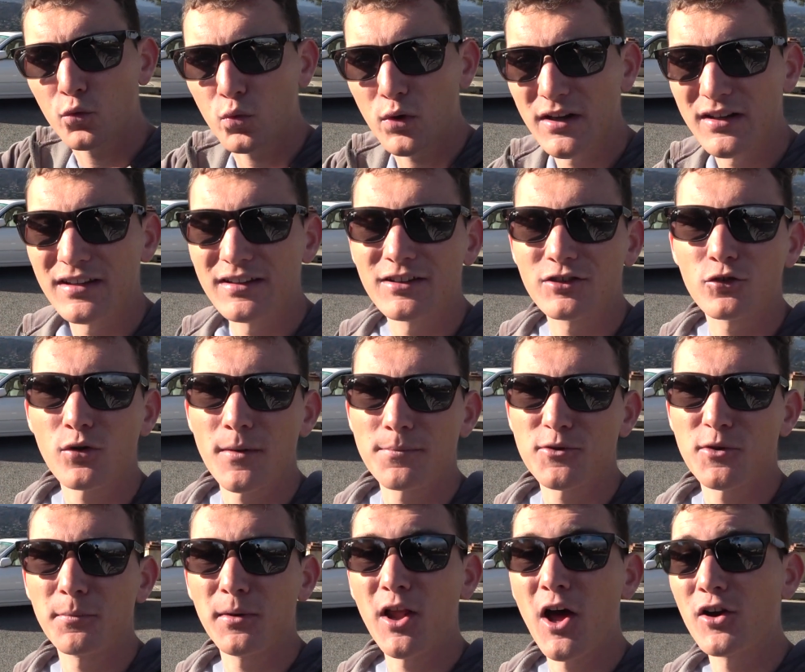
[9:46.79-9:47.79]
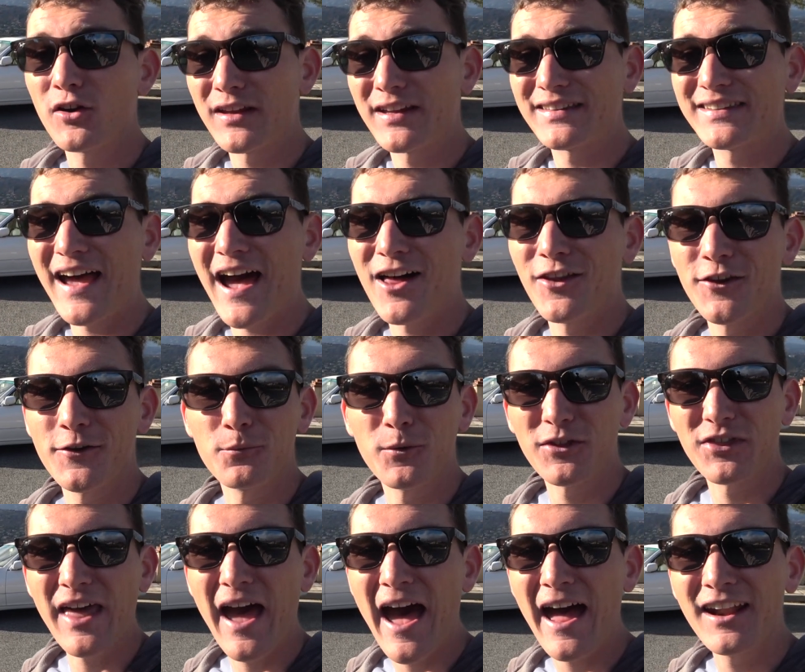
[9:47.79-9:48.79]
read the description below to get dialed in
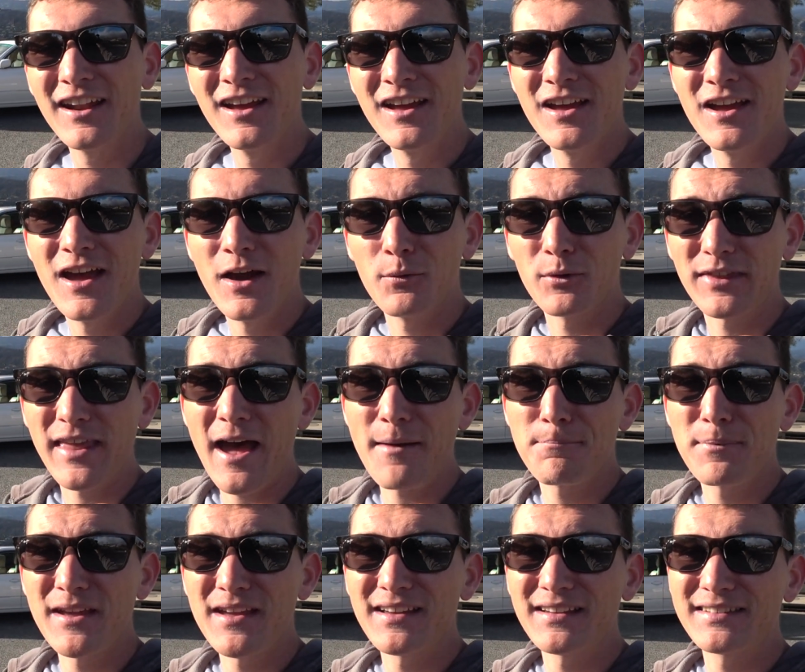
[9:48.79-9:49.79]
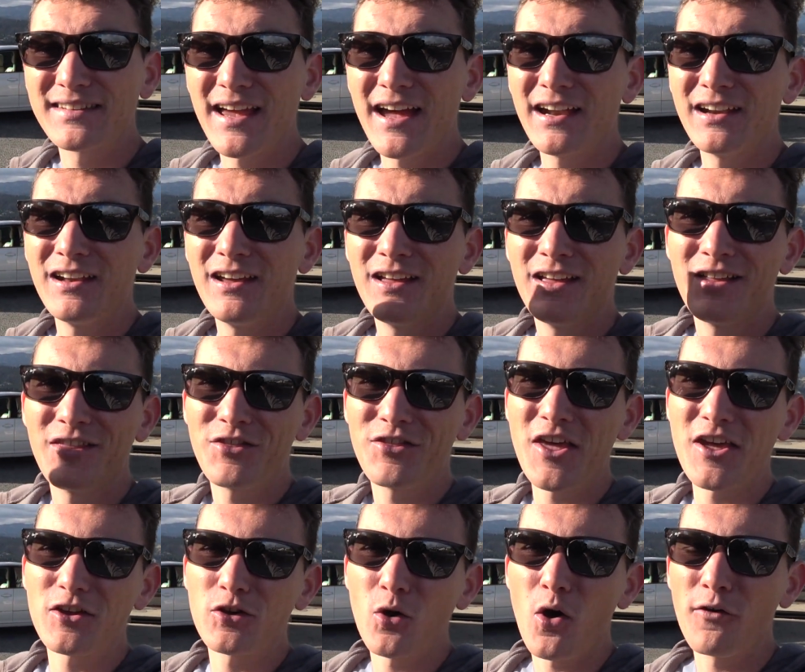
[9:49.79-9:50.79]
with that. And with that being said,
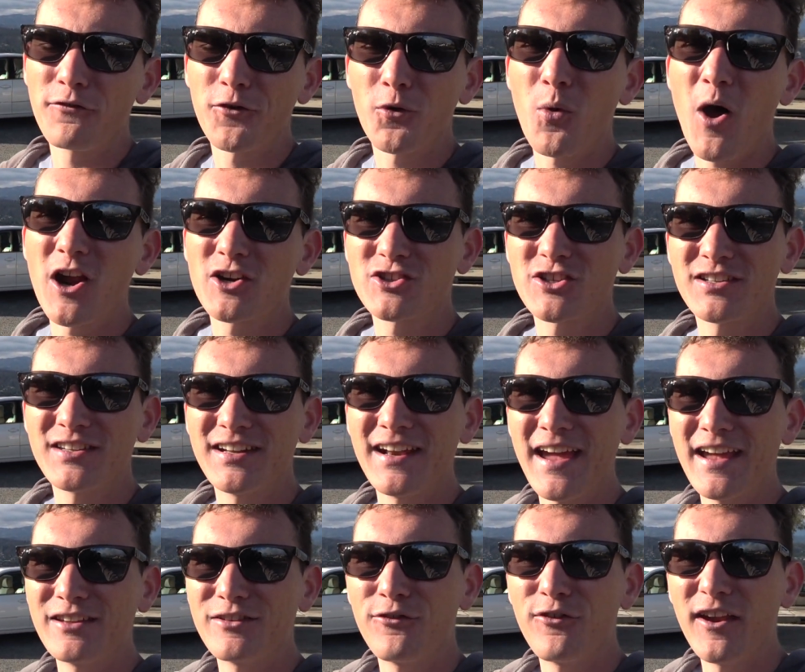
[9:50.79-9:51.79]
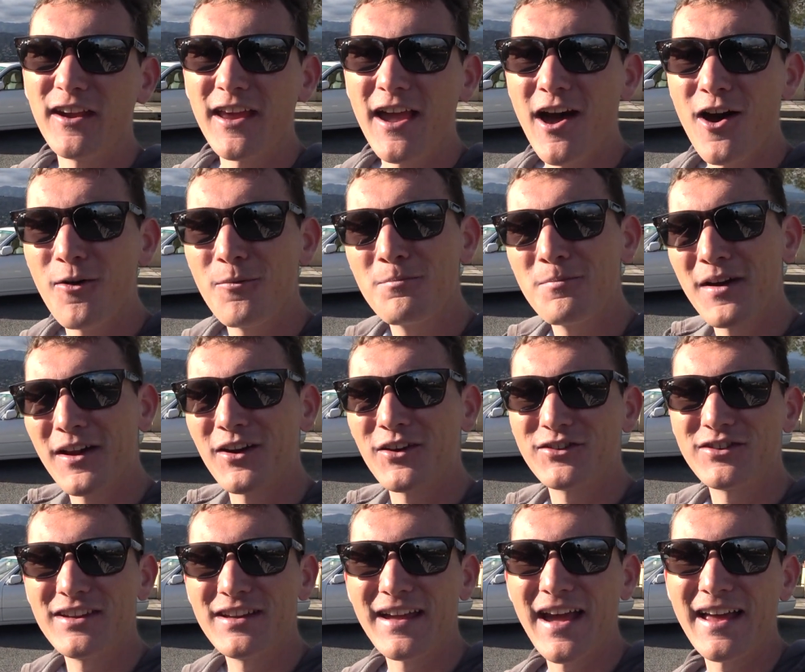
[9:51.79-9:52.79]
thank you all for watching today's video, and I'll
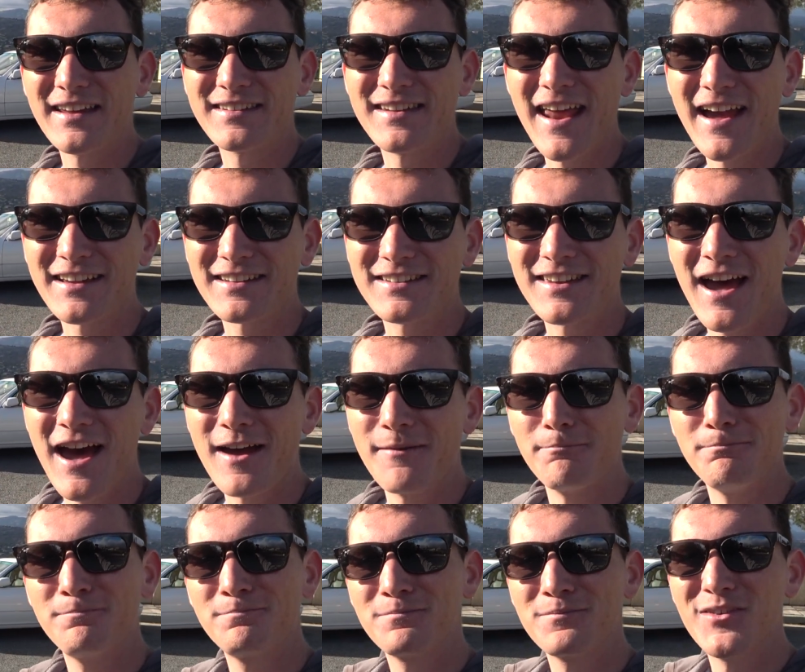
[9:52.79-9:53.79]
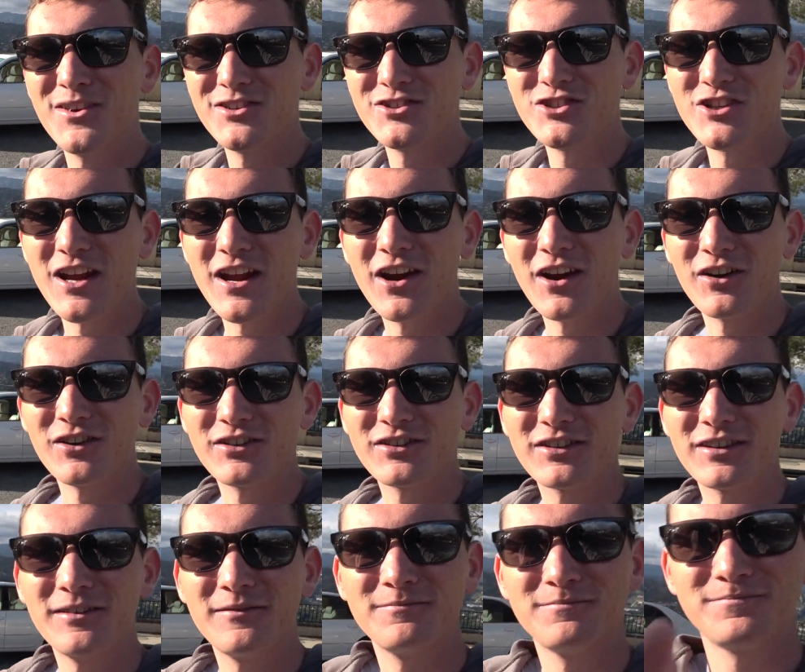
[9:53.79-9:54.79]
see you guys next time. Cheers.